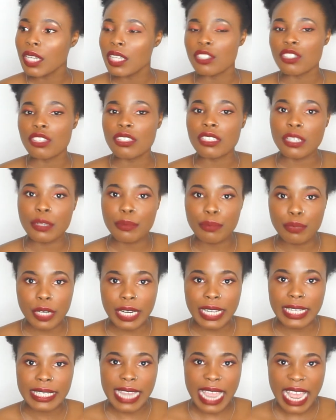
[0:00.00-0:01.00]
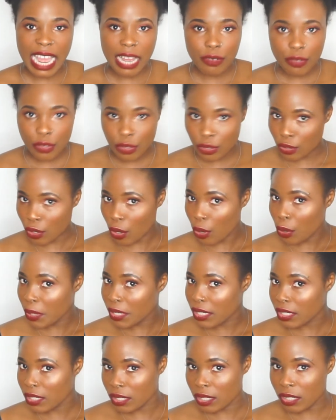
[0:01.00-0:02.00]
just a braid out, so
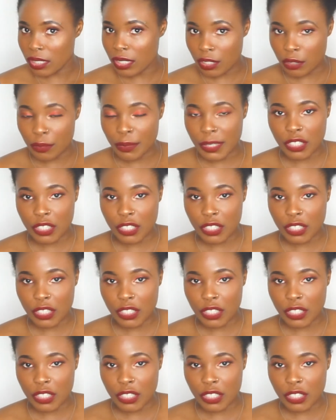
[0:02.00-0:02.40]
it's a little